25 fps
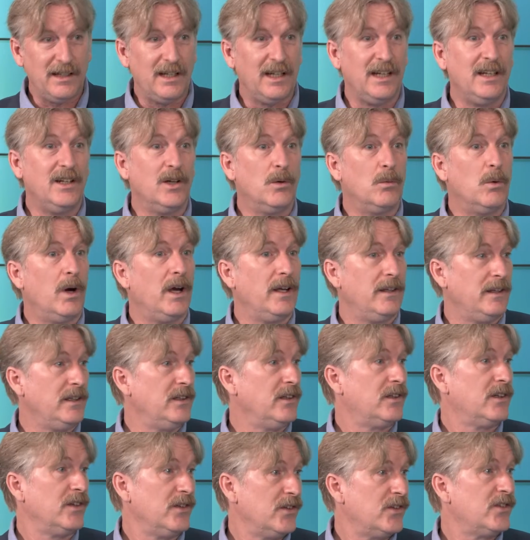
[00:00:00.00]
in a way that
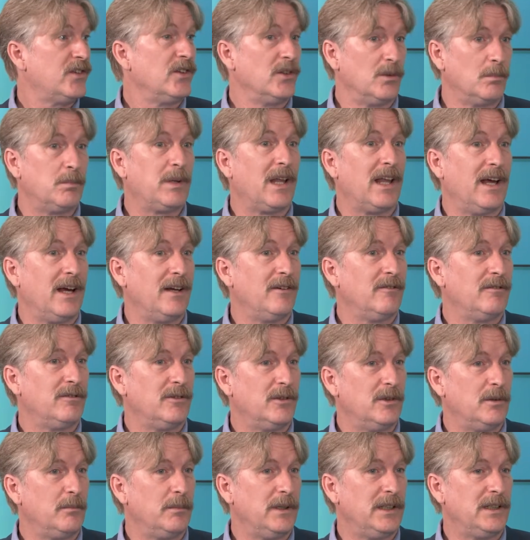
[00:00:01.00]
you can still plan
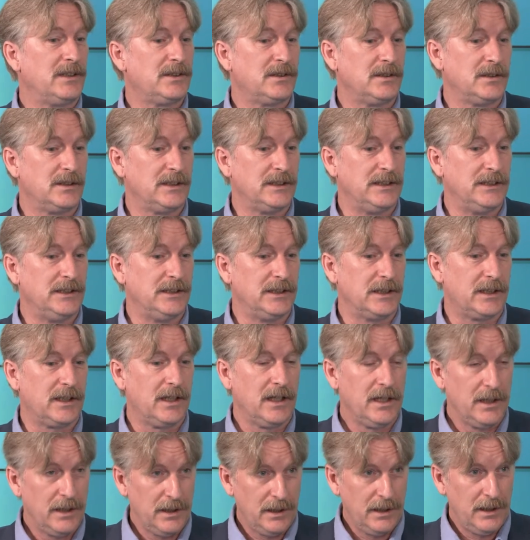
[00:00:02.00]
for and be
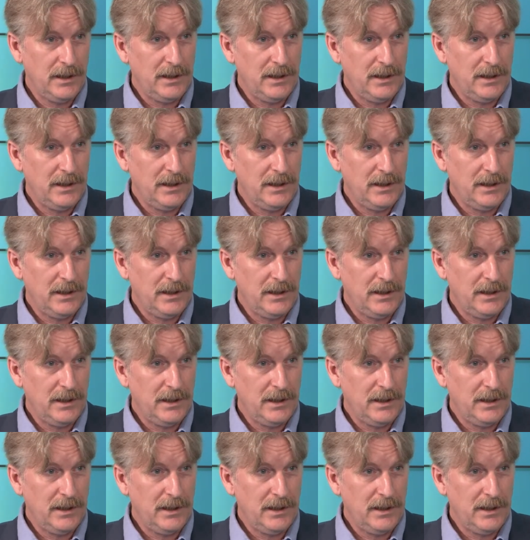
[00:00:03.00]
strategic.